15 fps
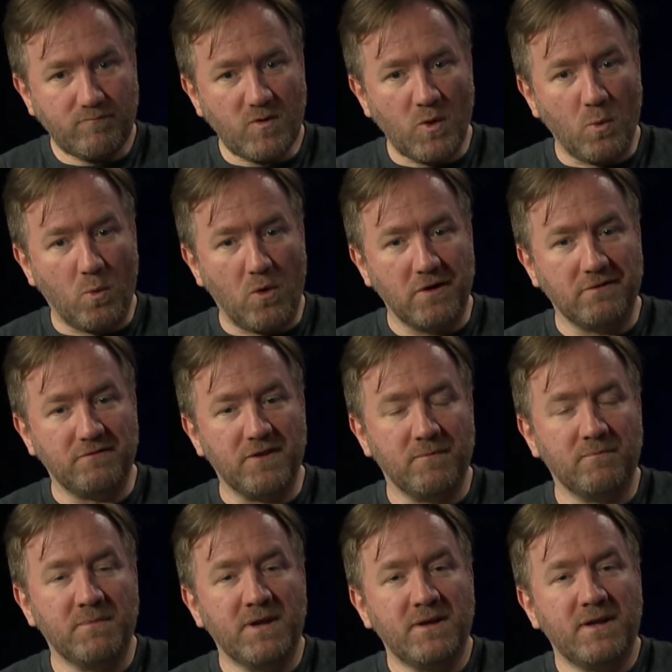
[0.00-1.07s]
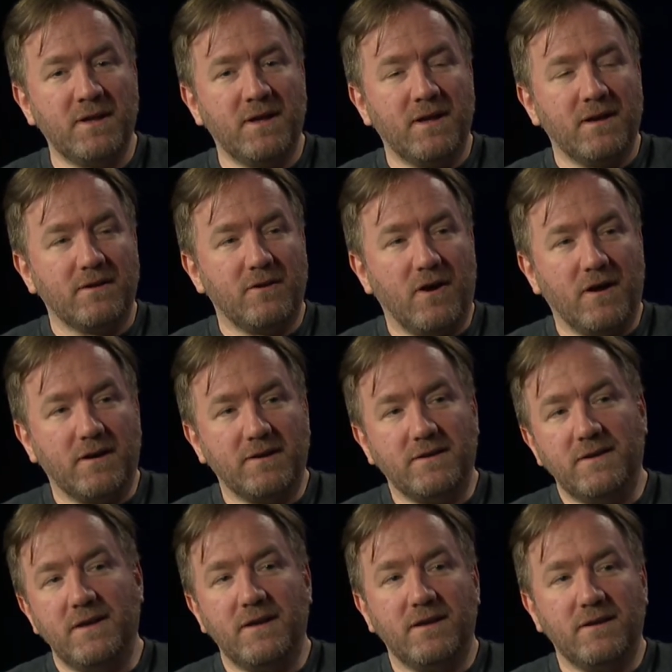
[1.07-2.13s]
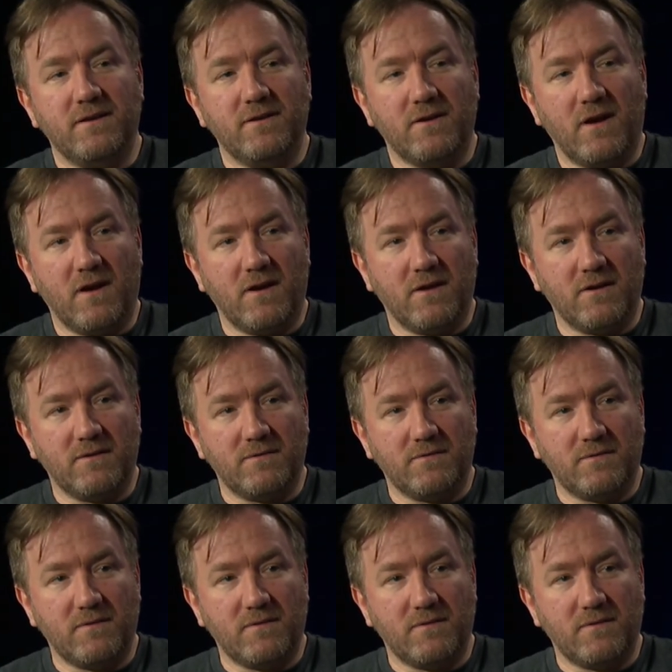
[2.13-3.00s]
One of them got a gig uh,